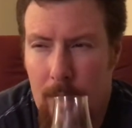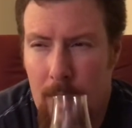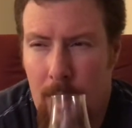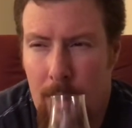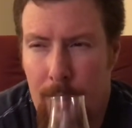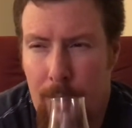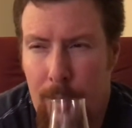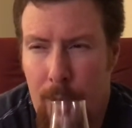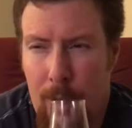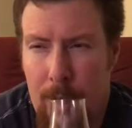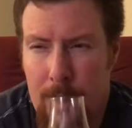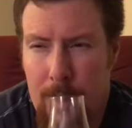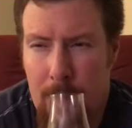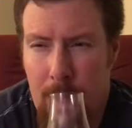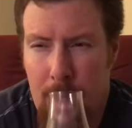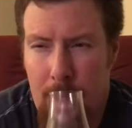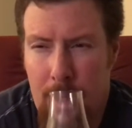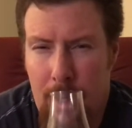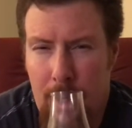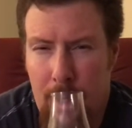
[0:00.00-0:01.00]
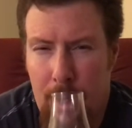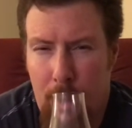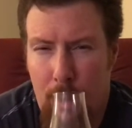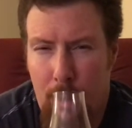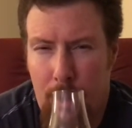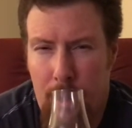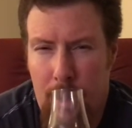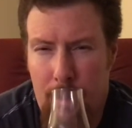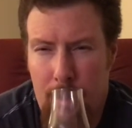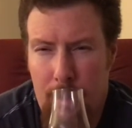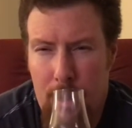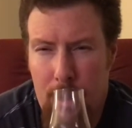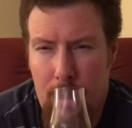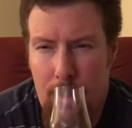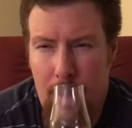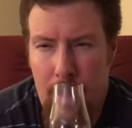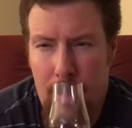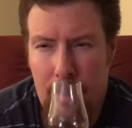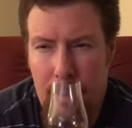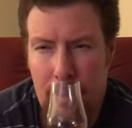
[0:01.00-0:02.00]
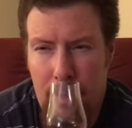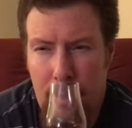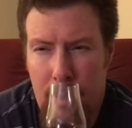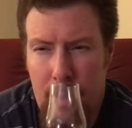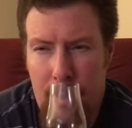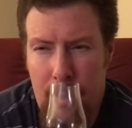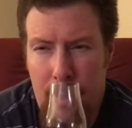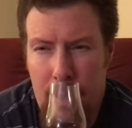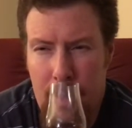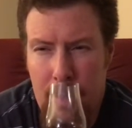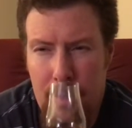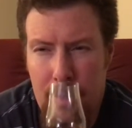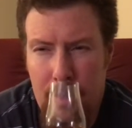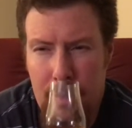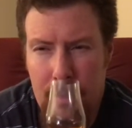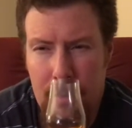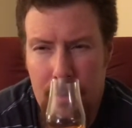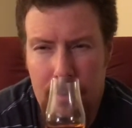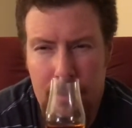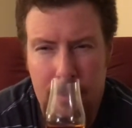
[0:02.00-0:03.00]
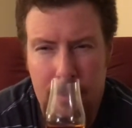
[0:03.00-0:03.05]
up front, it's kind of got a cream smell, creaminess.